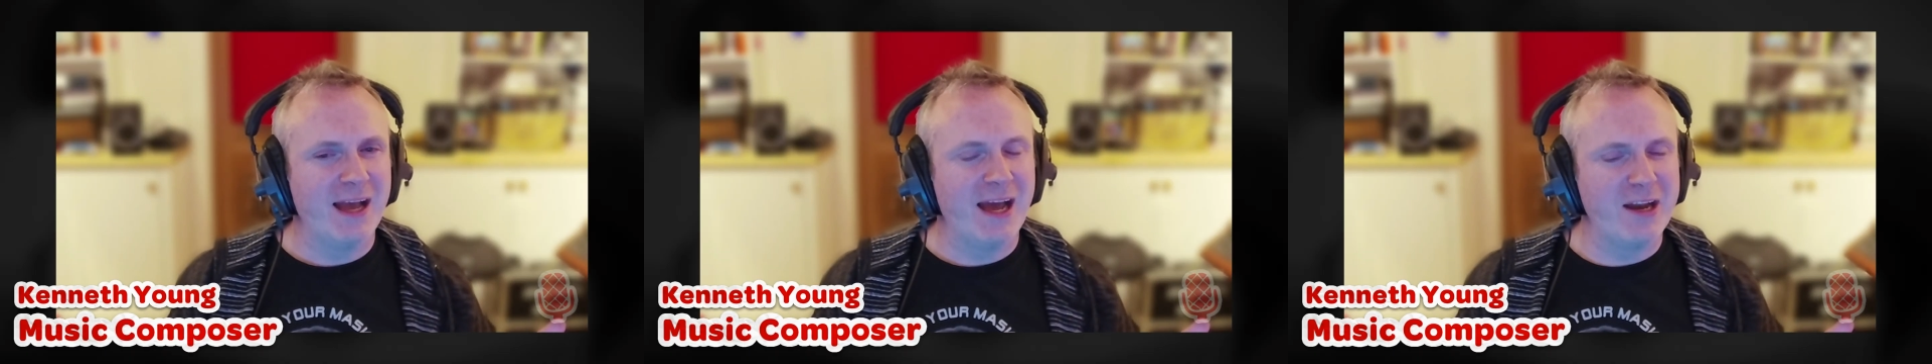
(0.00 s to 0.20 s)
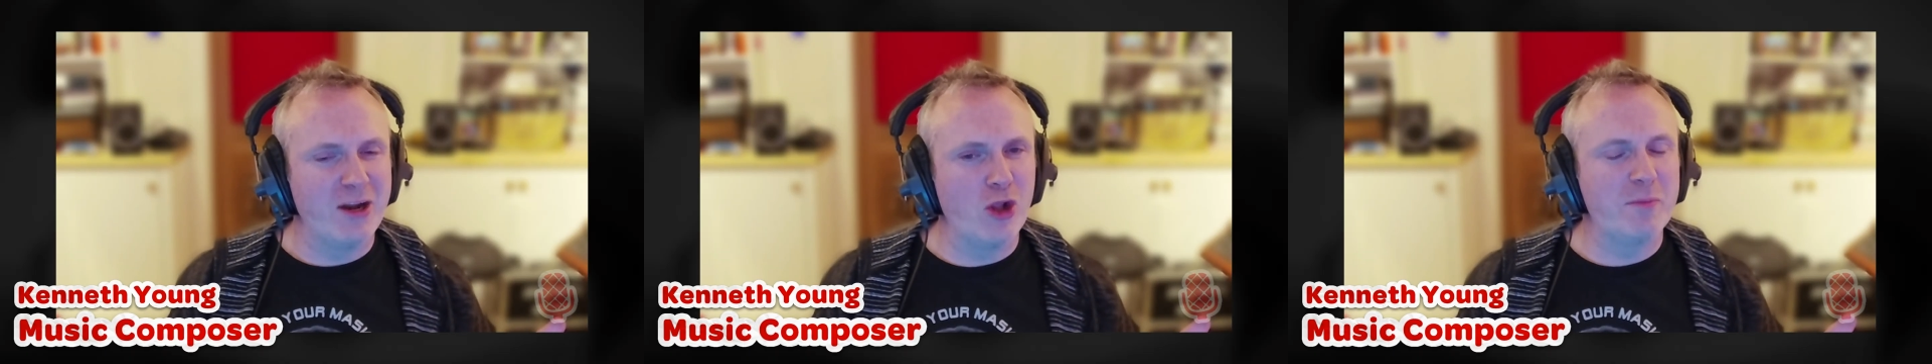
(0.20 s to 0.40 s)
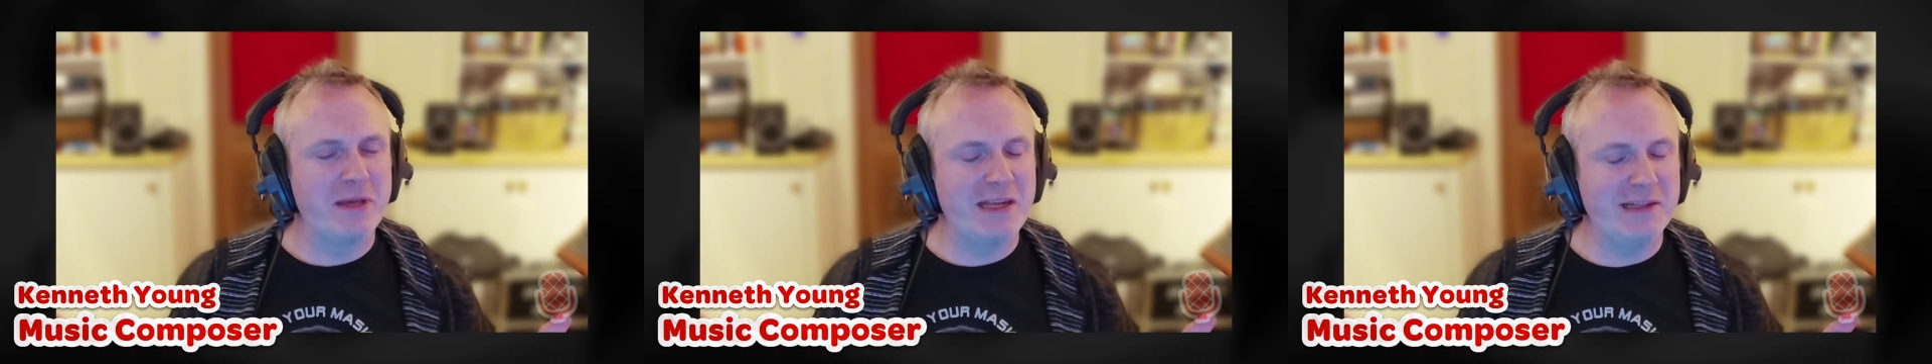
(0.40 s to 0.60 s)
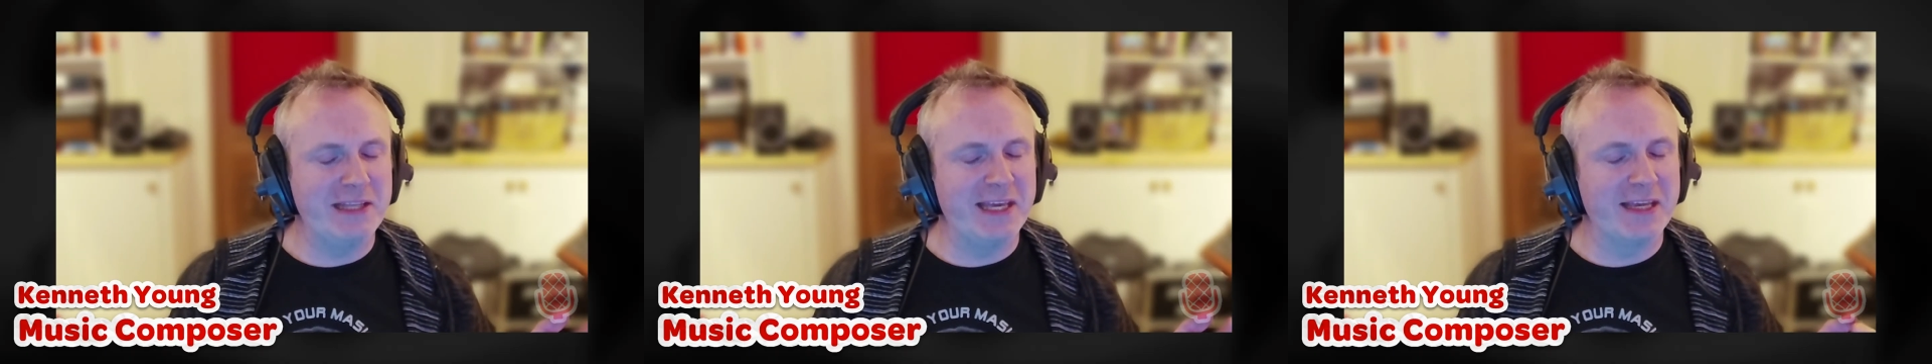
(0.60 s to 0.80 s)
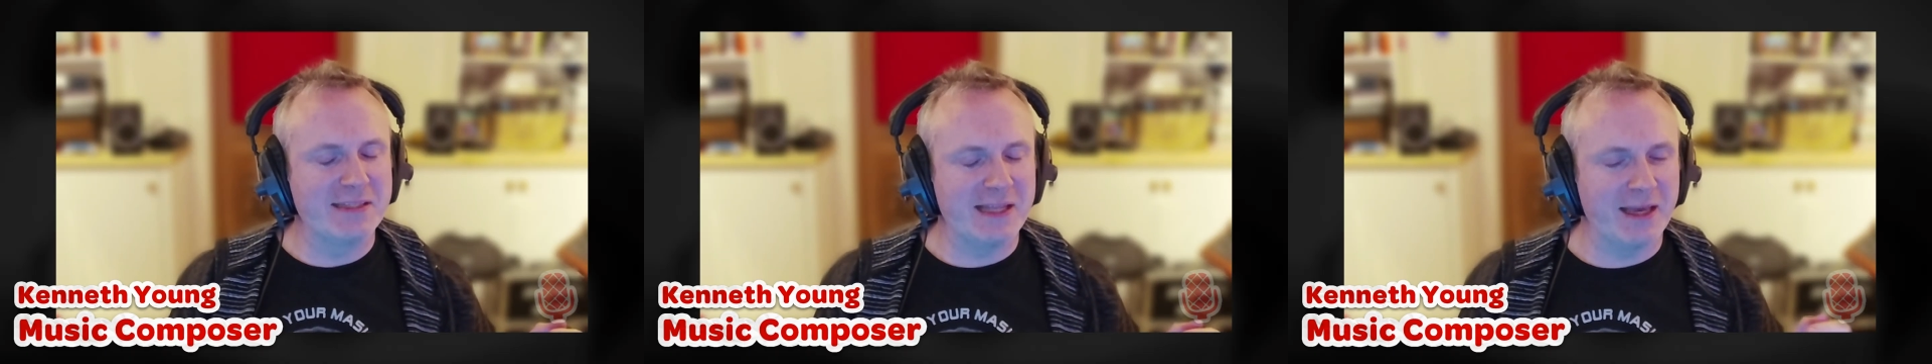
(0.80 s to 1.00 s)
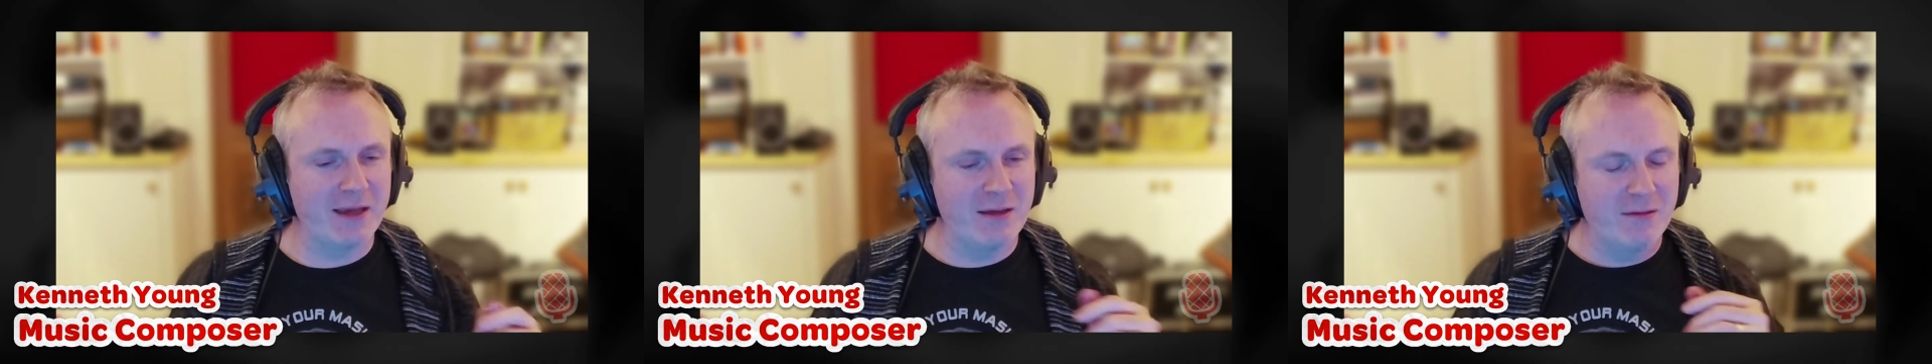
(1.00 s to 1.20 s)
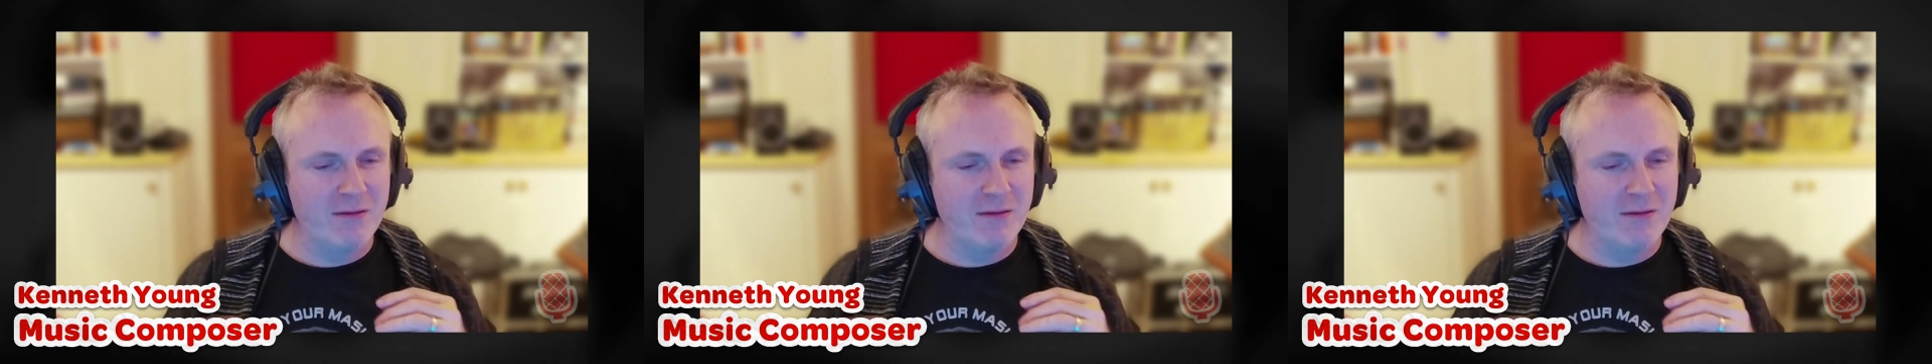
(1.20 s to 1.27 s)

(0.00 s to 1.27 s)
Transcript: and all I'm hearing is